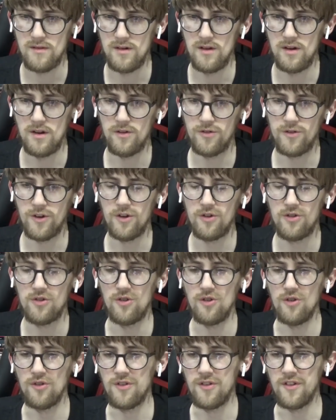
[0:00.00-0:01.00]
Oh, don't
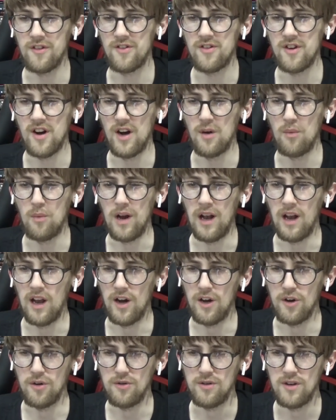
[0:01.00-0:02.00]
talk to this guy,
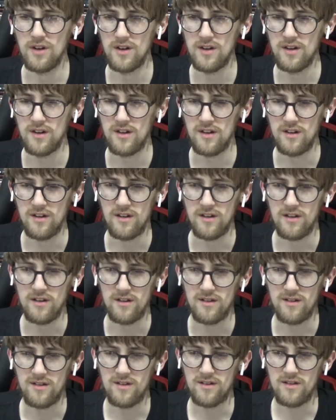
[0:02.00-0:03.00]
Willow.
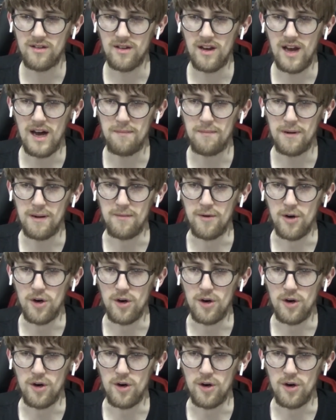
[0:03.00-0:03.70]
Slap him